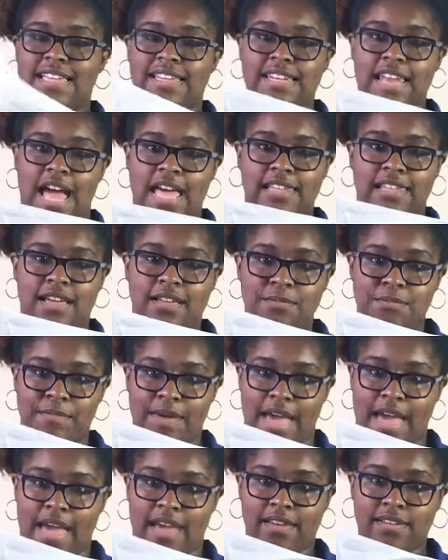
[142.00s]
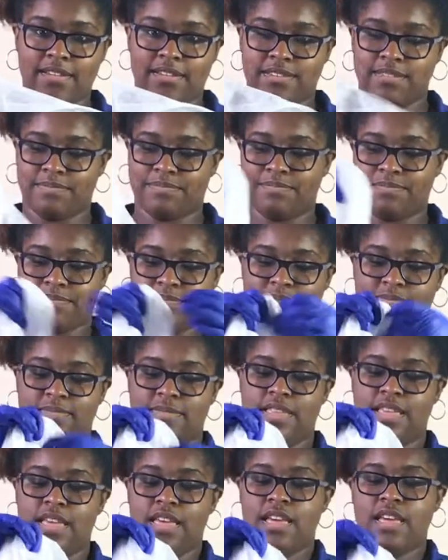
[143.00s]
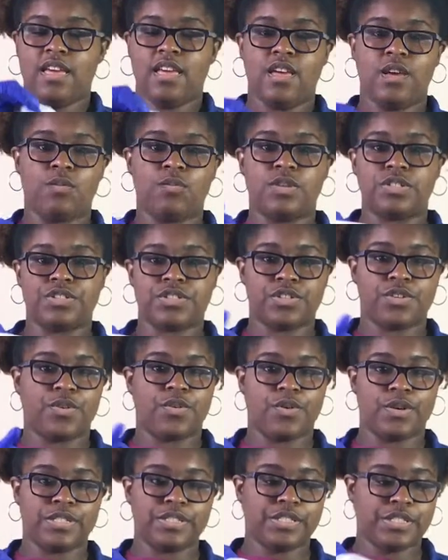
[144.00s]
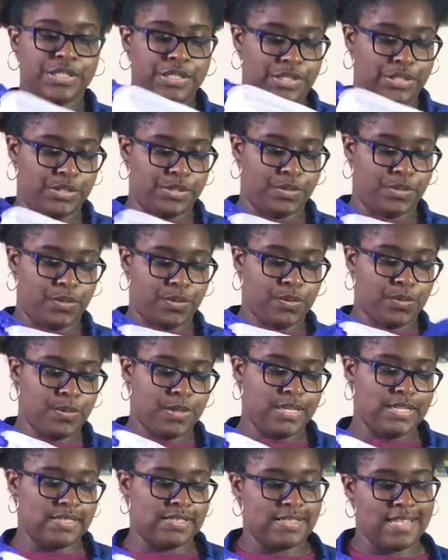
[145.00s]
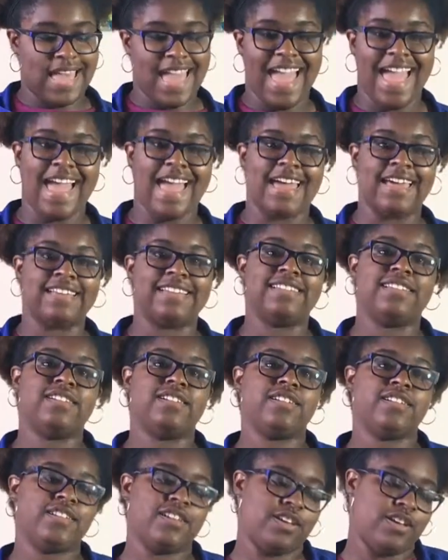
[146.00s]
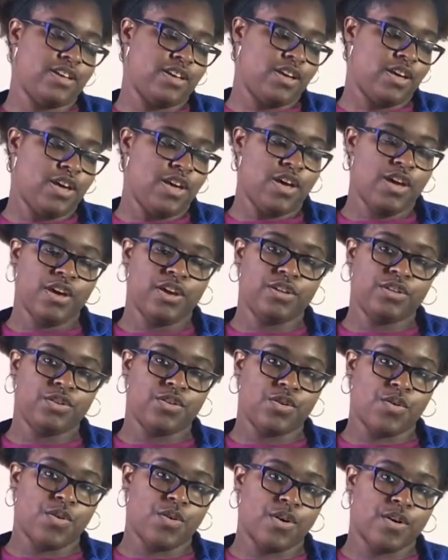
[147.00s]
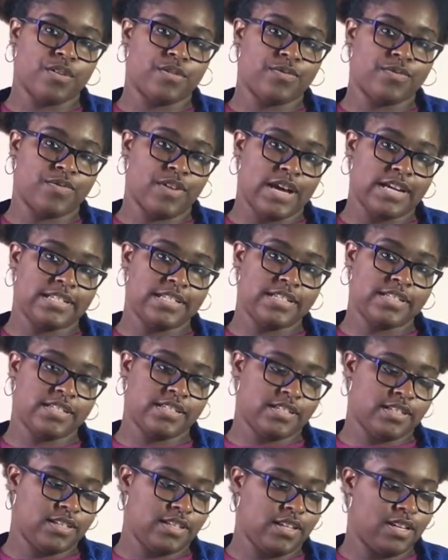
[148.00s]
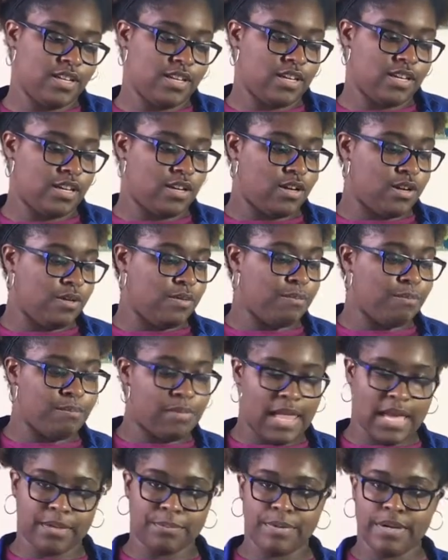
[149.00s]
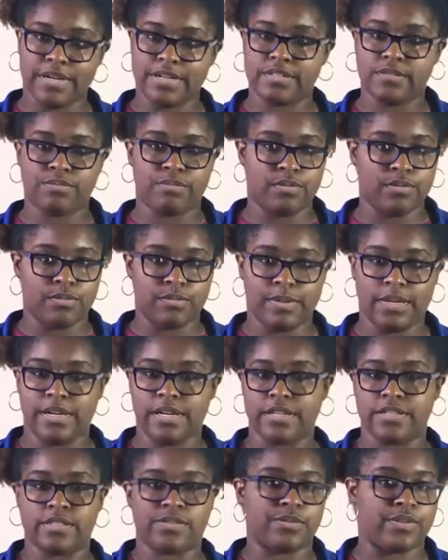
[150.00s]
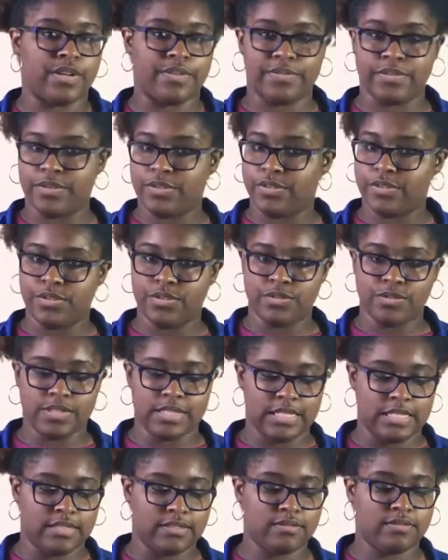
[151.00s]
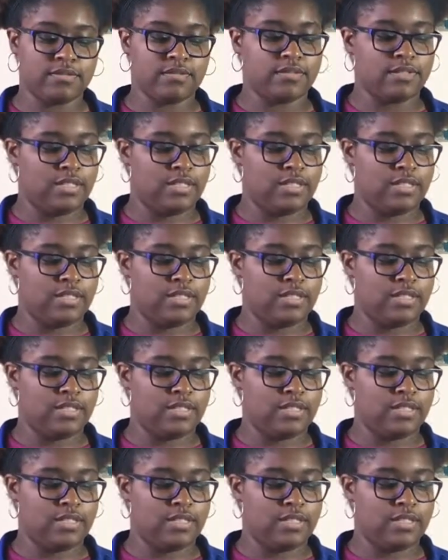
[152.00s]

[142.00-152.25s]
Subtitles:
nylon bag, and what you're going to do is add your fresh blackberries, blueberries, whatever you're using.